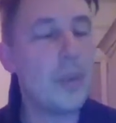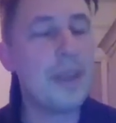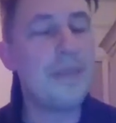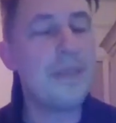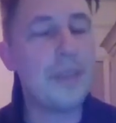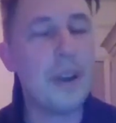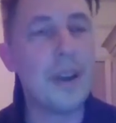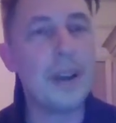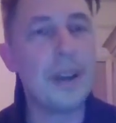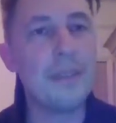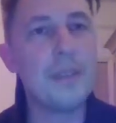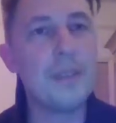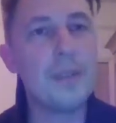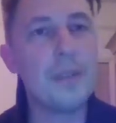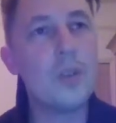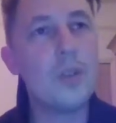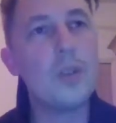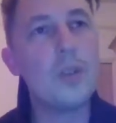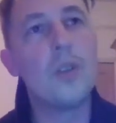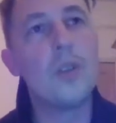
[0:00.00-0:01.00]
kind of
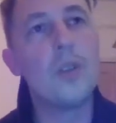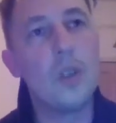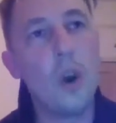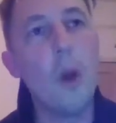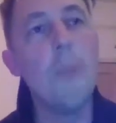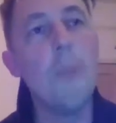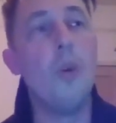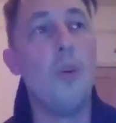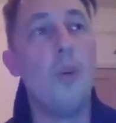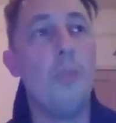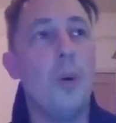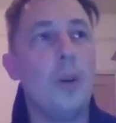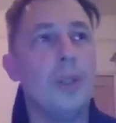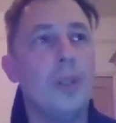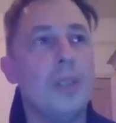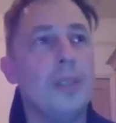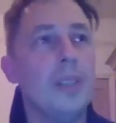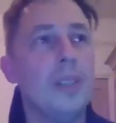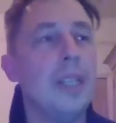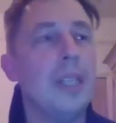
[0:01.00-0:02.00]
got more
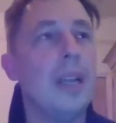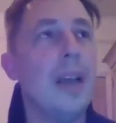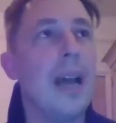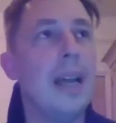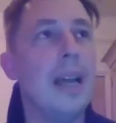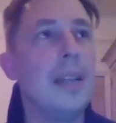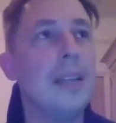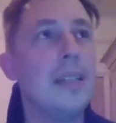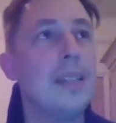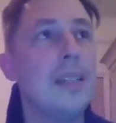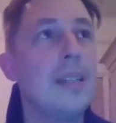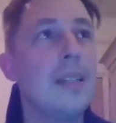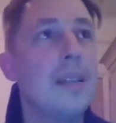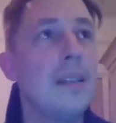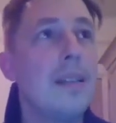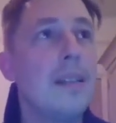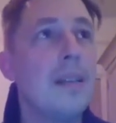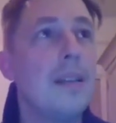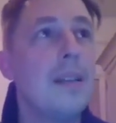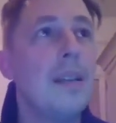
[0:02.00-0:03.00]
modern and
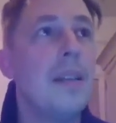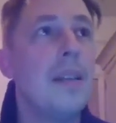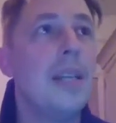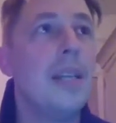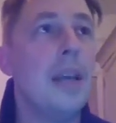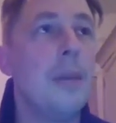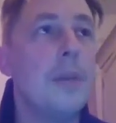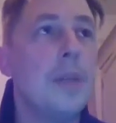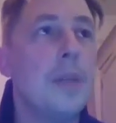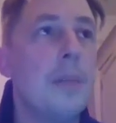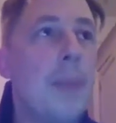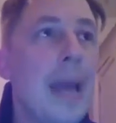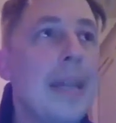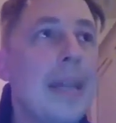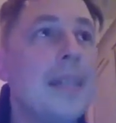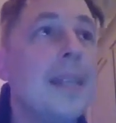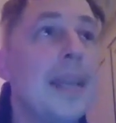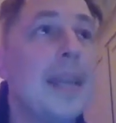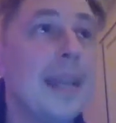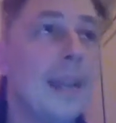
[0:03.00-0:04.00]
we
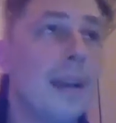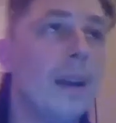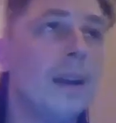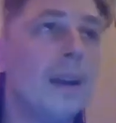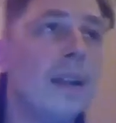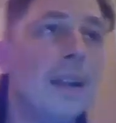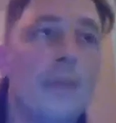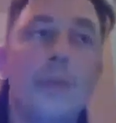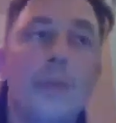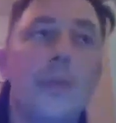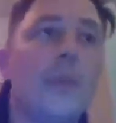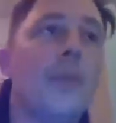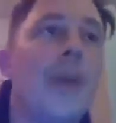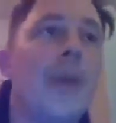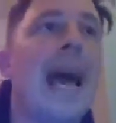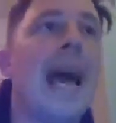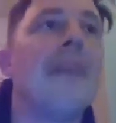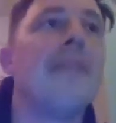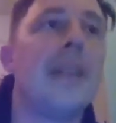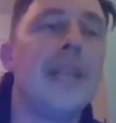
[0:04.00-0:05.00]

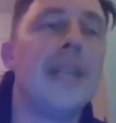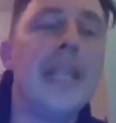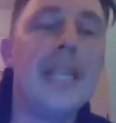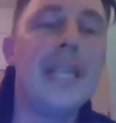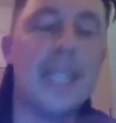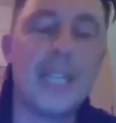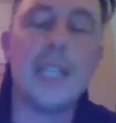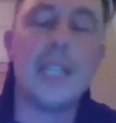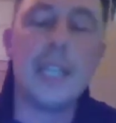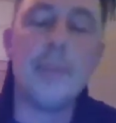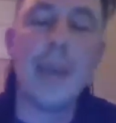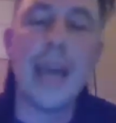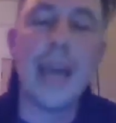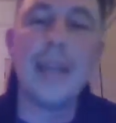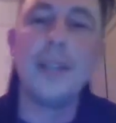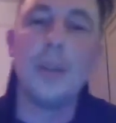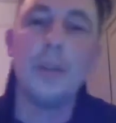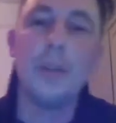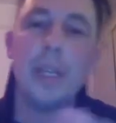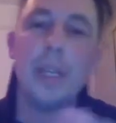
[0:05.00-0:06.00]
haven't needed to
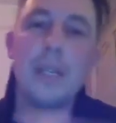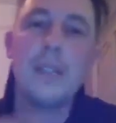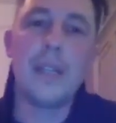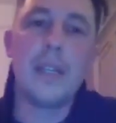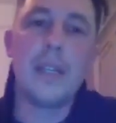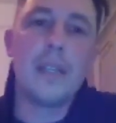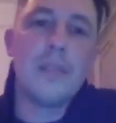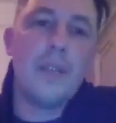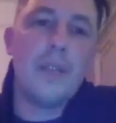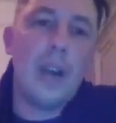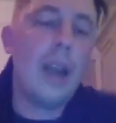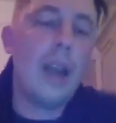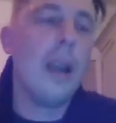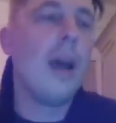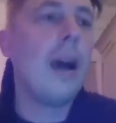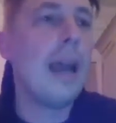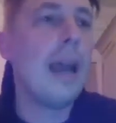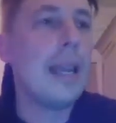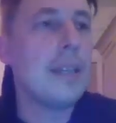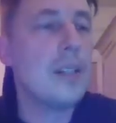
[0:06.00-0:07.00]
depend on these things for our
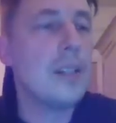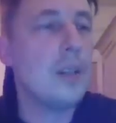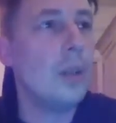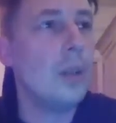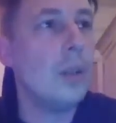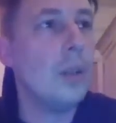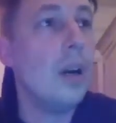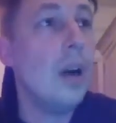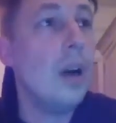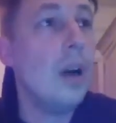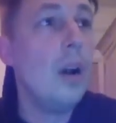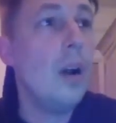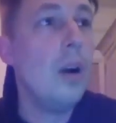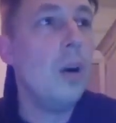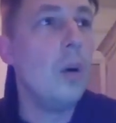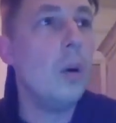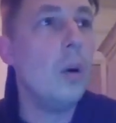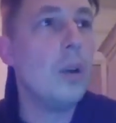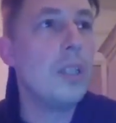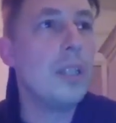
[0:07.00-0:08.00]
light or
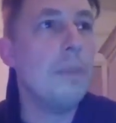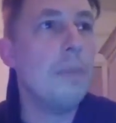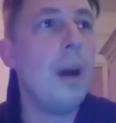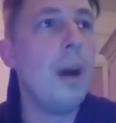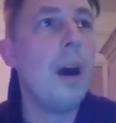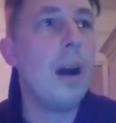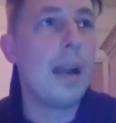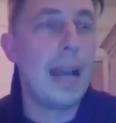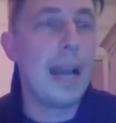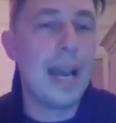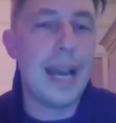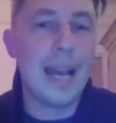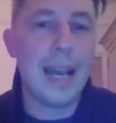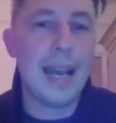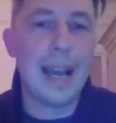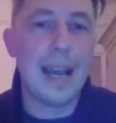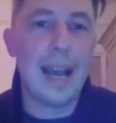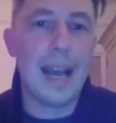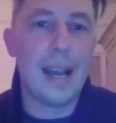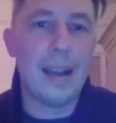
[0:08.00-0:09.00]
to mark
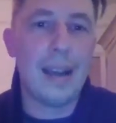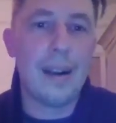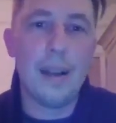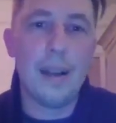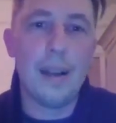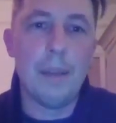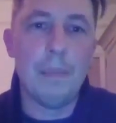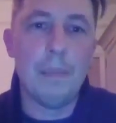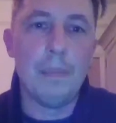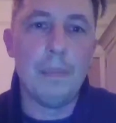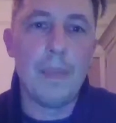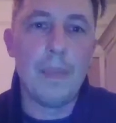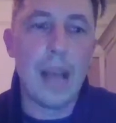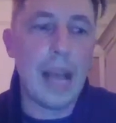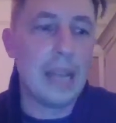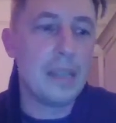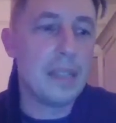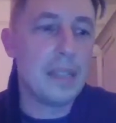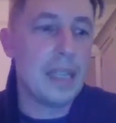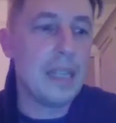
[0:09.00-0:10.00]
our
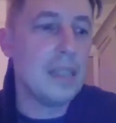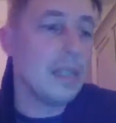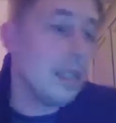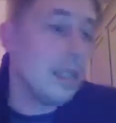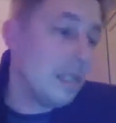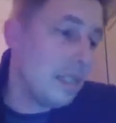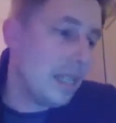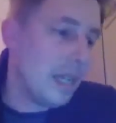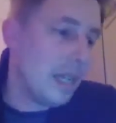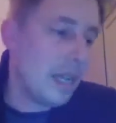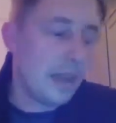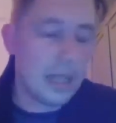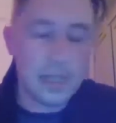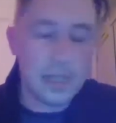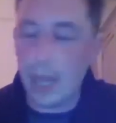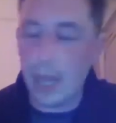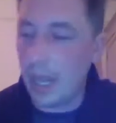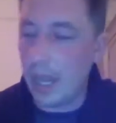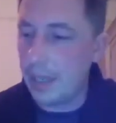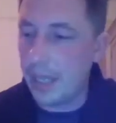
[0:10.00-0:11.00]
seasons.
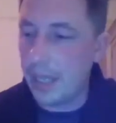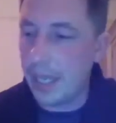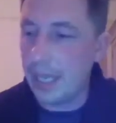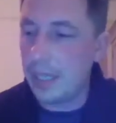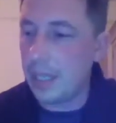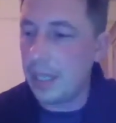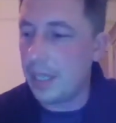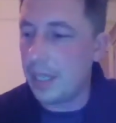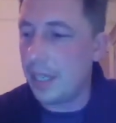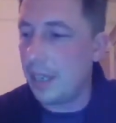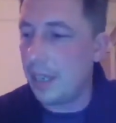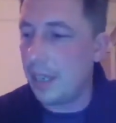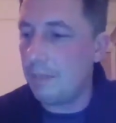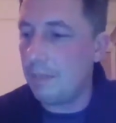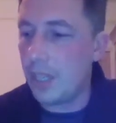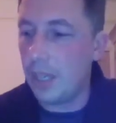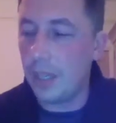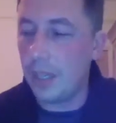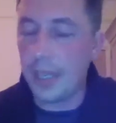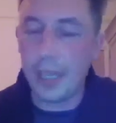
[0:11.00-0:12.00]
It's easier
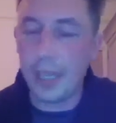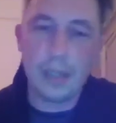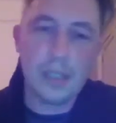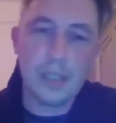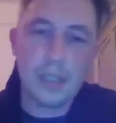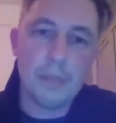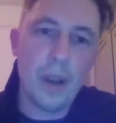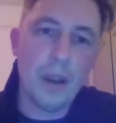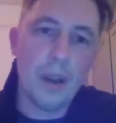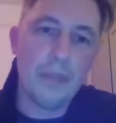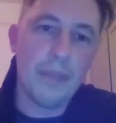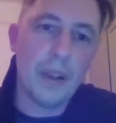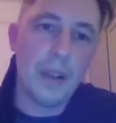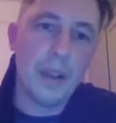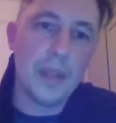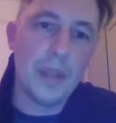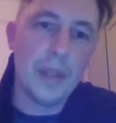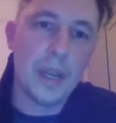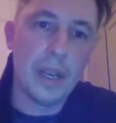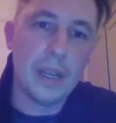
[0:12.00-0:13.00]
to look at your
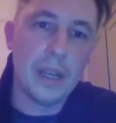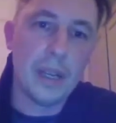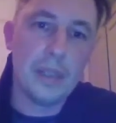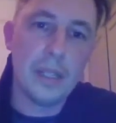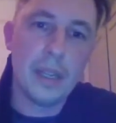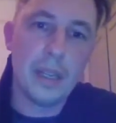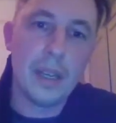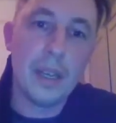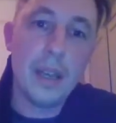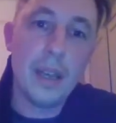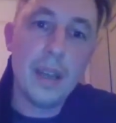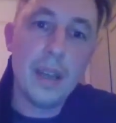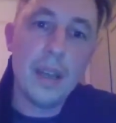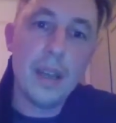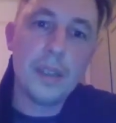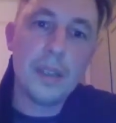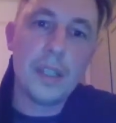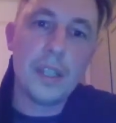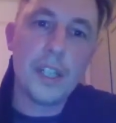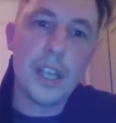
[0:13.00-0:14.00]
smartphone than it is to
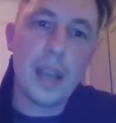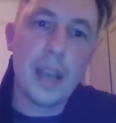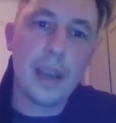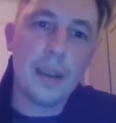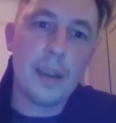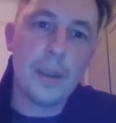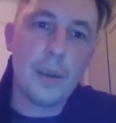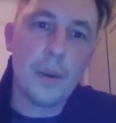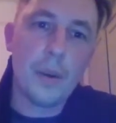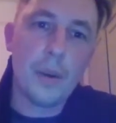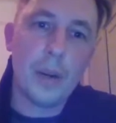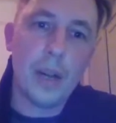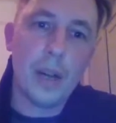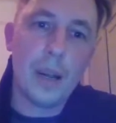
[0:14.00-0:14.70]
check your